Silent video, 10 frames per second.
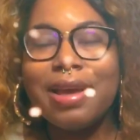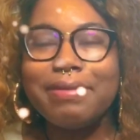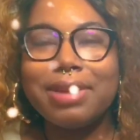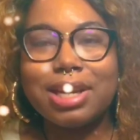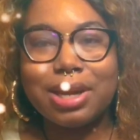
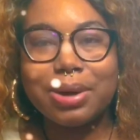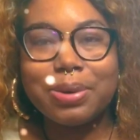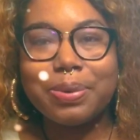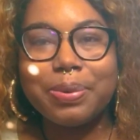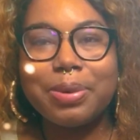video
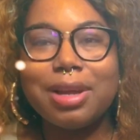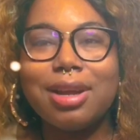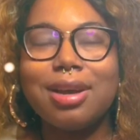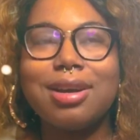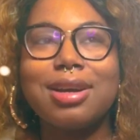what
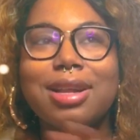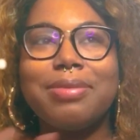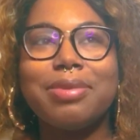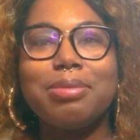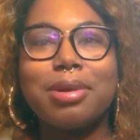uh
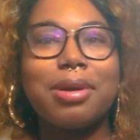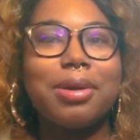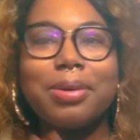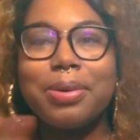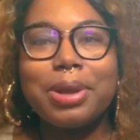glamvember
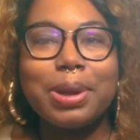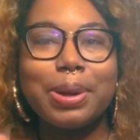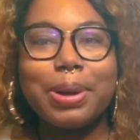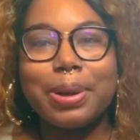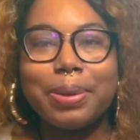
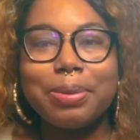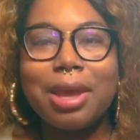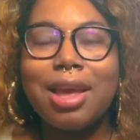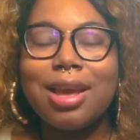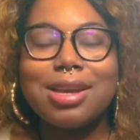you know
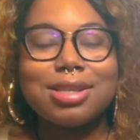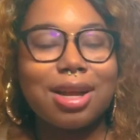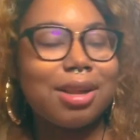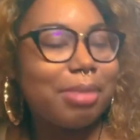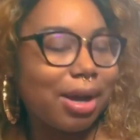is
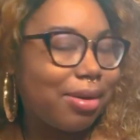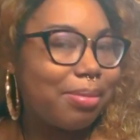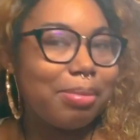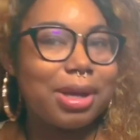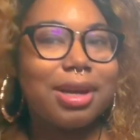all about
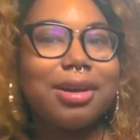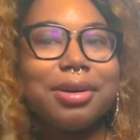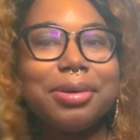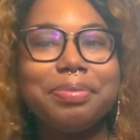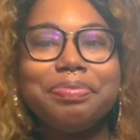but
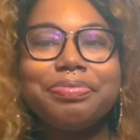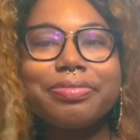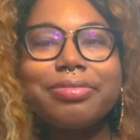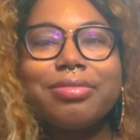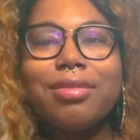um
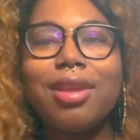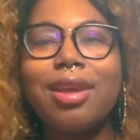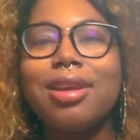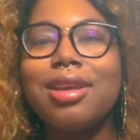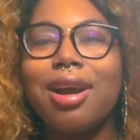
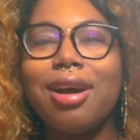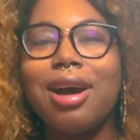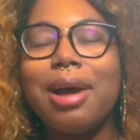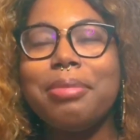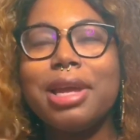
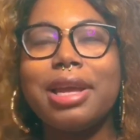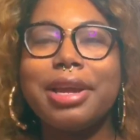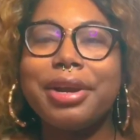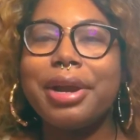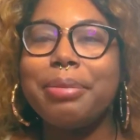y'all i'm
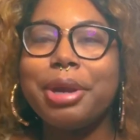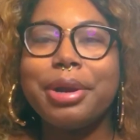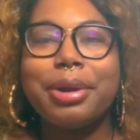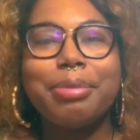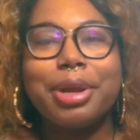here i'm
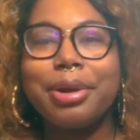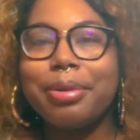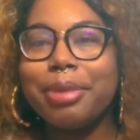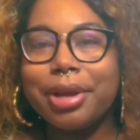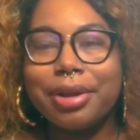here i'm here
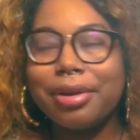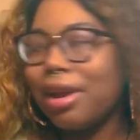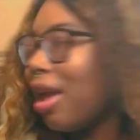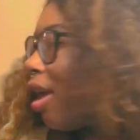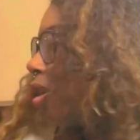i'm here
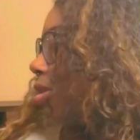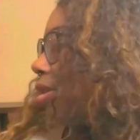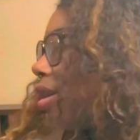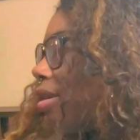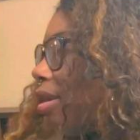
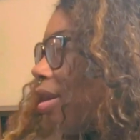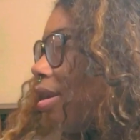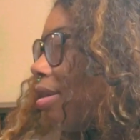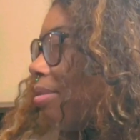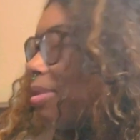so
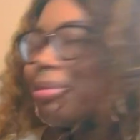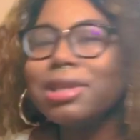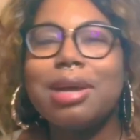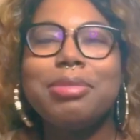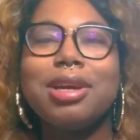um let me
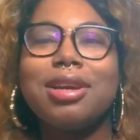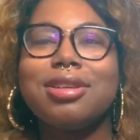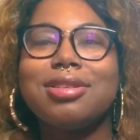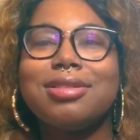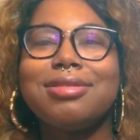stop being
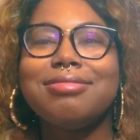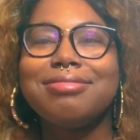extra